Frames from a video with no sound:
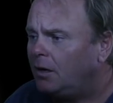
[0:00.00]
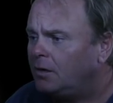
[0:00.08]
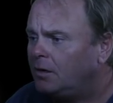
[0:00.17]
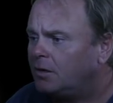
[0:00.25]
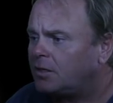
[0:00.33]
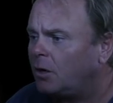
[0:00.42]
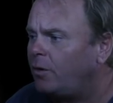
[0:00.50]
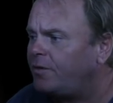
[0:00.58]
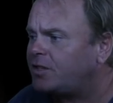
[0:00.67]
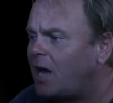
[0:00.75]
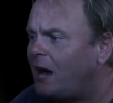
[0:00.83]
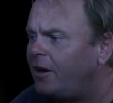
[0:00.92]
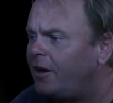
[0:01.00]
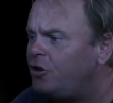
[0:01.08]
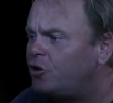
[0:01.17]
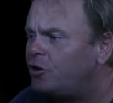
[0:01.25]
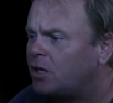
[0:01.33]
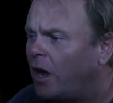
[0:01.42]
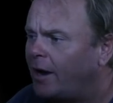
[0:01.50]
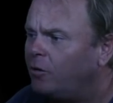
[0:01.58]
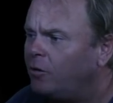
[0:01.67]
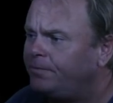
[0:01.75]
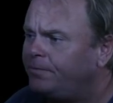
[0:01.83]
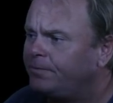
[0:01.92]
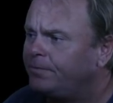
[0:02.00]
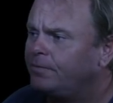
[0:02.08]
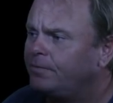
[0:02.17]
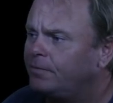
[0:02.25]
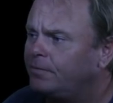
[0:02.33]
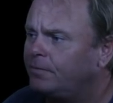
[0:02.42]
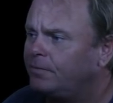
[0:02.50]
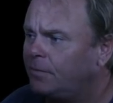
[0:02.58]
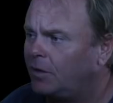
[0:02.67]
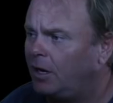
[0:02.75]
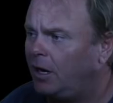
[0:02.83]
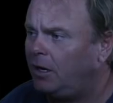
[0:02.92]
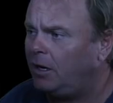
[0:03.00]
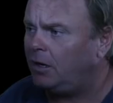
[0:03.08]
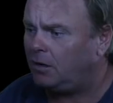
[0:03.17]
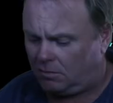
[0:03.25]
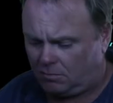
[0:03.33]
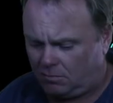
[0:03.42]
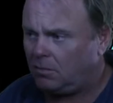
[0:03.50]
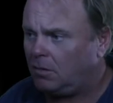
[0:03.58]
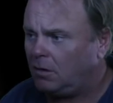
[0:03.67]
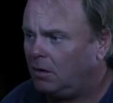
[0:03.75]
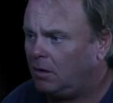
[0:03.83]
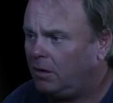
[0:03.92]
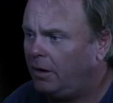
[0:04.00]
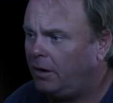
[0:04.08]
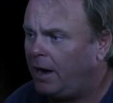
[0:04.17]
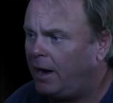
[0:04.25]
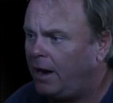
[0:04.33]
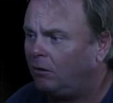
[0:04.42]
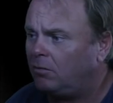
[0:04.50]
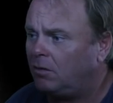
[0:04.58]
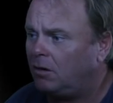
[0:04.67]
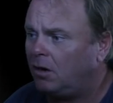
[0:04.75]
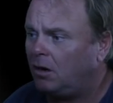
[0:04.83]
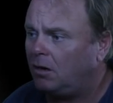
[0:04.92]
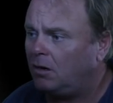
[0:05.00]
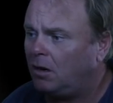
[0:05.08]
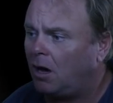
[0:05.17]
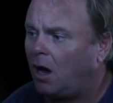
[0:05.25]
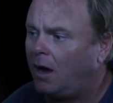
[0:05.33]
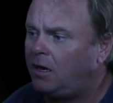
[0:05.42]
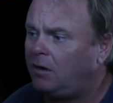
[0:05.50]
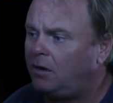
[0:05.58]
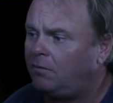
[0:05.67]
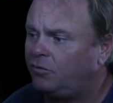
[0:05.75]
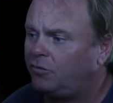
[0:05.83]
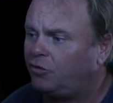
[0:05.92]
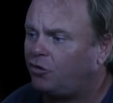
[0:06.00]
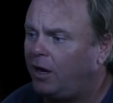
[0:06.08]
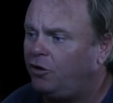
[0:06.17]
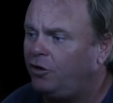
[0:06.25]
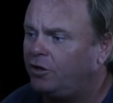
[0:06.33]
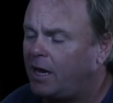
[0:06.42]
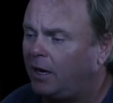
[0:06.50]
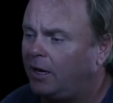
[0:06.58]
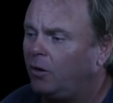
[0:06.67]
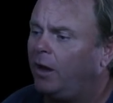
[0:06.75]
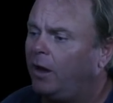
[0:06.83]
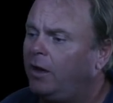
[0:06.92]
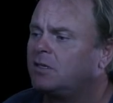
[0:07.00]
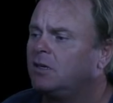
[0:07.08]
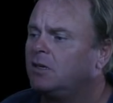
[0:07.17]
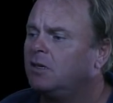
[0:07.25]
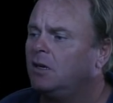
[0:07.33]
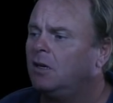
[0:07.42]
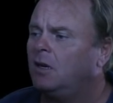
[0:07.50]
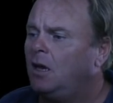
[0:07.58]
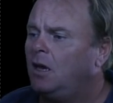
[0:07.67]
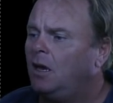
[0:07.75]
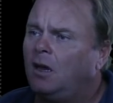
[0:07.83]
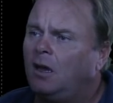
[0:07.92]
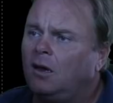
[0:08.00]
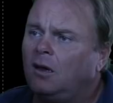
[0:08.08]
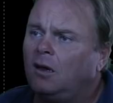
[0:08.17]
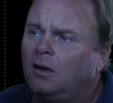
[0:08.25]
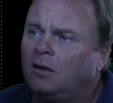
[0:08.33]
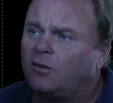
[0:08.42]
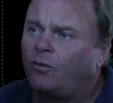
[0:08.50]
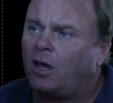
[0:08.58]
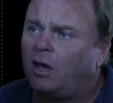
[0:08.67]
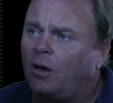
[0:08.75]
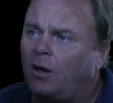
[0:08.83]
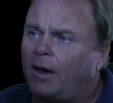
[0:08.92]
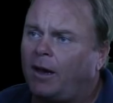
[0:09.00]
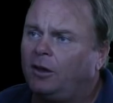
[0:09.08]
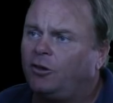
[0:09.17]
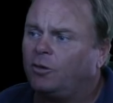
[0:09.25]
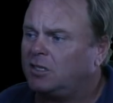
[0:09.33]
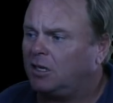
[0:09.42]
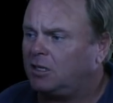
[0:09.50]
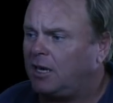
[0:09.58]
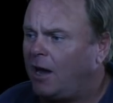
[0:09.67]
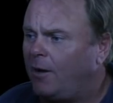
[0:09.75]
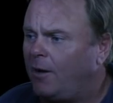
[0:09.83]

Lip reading: So we've started a new cycle. Okay, now I trade using Elliott Waves. So if we come back into a 6-hour,